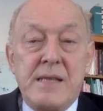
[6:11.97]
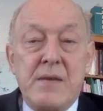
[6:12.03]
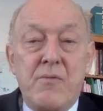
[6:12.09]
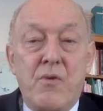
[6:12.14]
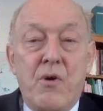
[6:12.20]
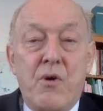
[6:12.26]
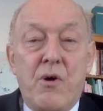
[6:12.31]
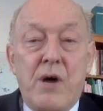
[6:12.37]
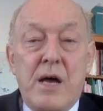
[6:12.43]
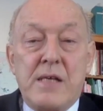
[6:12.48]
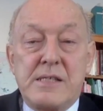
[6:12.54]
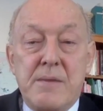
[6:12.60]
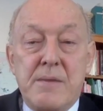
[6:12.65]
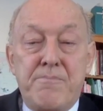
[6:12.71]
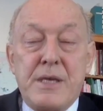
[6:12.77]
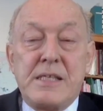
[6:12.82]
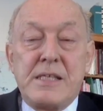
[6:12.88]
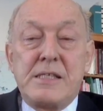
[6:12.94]
war as a
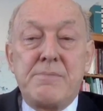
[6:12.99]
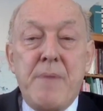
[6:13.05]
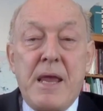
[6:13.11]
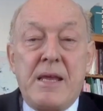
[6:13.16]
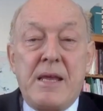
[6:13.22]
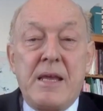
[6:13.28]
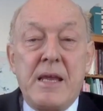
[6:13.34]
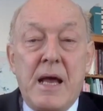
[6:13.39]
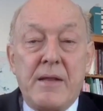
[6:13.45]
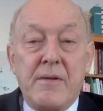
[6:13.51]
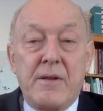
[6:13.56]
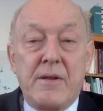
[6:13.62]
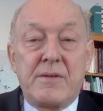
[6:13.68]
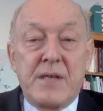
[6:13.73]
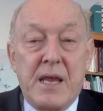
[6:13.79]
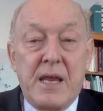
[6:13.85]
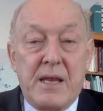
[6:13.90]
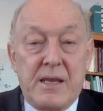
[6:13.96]
peacemaking
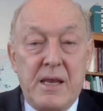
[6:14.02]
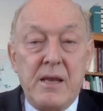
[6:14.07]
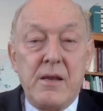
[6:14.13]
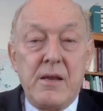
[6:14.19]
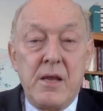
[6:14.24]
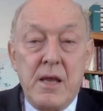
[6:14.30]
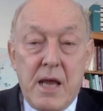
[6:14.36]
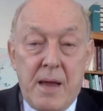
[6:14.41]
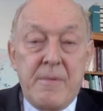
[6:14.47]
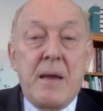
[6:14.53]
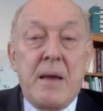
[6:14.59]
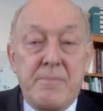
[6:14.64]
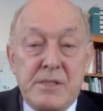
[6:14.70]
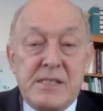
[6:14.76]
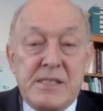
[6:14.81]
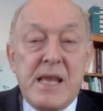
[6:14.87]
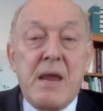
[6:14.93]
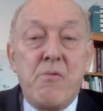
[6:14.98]
undertaking. I mean,
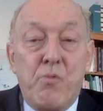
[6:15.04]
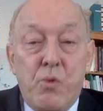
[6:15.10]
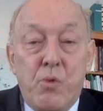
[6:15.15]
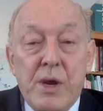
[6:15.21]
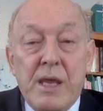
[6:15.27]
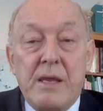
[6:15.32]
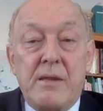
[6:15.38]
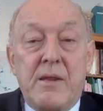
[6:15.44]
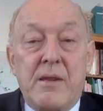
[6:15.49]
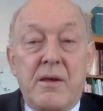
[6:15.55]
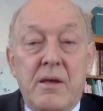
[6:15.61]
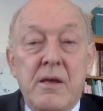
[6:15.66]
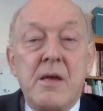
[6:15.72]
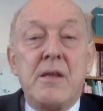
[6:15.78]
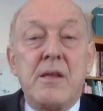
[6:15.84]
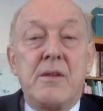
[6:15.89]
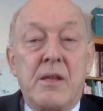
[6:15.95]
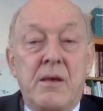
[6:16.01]
I'm saying we,
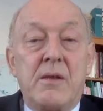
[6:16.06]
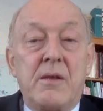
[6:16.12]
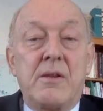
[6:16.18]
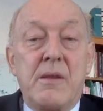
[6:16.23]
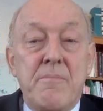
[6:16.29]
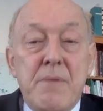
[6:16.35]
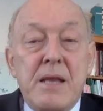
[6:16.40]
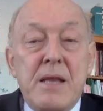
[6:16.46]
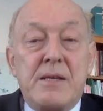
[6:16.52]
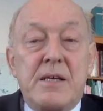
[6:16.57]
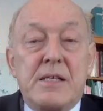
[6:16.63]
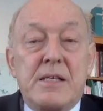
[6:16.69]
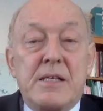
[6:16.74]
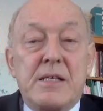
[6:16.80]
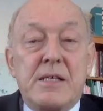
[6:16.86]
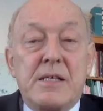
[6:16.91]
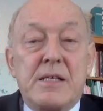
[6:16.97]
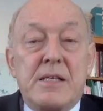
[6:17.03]
the media,
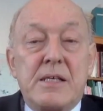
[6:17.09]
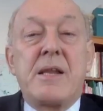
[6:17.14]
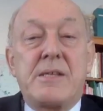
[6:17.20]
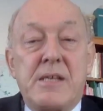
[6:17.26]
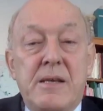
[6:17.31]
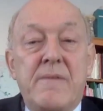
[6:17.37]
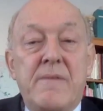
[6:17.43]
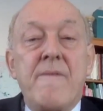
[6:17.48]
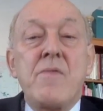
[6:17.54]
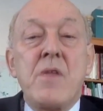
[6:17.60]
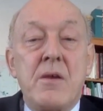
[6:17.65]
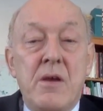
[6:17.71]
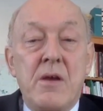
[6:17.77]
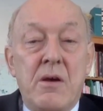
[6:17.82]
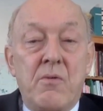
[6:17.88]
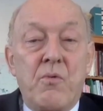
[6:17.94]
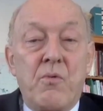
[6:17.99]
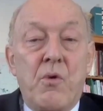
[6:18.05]
is presenting
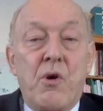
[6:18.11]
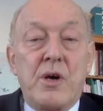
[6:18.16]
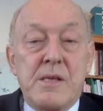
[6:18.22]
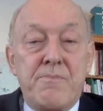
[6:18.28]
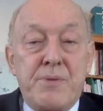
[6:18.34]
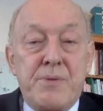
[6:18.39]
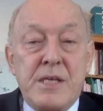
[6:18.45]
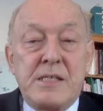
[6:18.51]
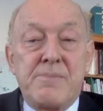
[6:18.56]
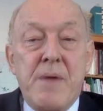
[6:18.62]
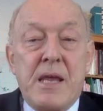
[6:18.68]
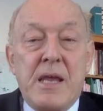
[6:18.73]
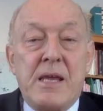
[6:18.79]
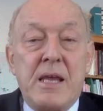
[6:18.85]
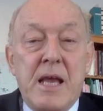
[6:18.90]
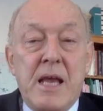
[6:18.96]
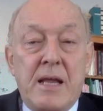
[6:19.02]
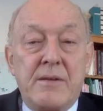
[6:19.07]
war as a
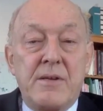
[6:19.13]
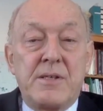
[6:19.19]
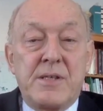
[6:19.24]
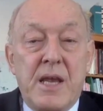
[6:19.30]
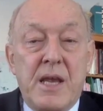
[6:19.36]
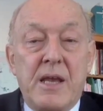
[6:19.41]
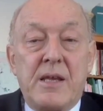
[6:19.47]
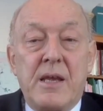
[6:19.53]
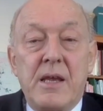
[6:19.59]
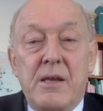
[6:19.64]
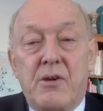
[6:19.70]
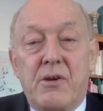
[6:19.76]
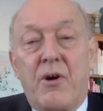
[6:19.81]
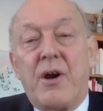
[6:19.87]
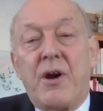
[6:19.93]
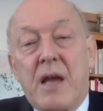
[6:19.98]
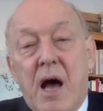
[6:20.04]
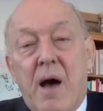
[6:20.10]
peacemaking undertaking,
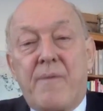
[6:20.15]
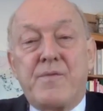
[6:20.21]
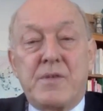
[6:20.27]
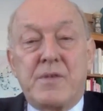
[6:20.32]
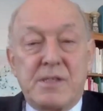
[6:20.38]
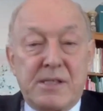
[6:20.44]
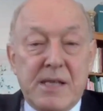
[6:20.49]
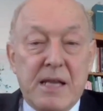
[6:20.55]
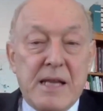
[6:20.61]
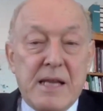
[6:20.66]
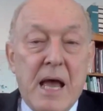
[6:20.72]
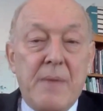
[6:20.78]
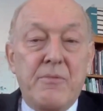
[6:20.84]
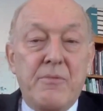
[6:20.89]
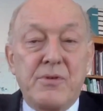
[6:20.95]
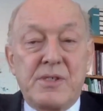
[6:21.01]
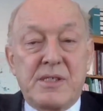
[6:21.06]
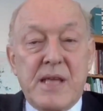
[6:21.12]
going after Saddam
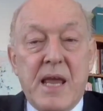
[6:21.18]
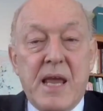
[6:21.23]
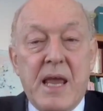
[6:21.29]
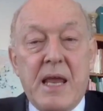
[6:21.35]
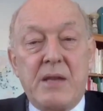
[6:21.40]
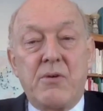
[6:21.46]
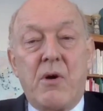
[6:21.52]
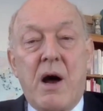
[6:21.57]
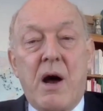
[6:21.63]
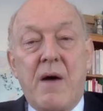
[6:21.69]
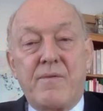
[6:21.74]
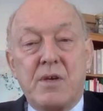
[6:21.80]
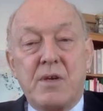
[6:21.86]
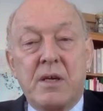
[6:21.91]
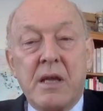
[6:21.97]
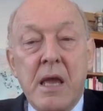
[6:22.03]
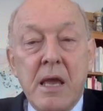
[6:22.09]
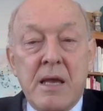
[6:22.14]
Hussein or
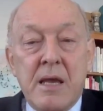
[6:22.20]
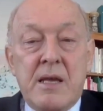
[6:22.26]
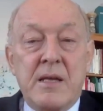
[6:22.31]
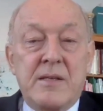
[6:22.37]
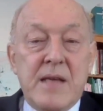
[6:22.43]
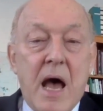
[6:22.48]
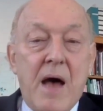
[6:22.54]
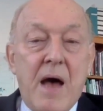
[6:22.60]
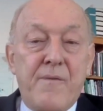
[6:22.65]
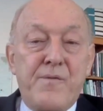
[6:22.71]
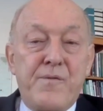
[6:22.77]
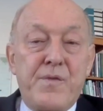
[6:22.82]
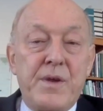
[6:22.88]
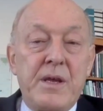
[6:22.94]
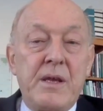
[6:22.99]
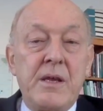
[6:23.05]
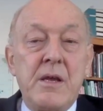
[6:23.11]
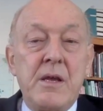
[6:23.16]
after
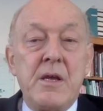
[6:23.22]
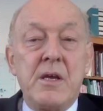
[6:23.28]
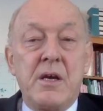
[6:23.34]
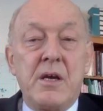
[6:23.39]
Gaddafi,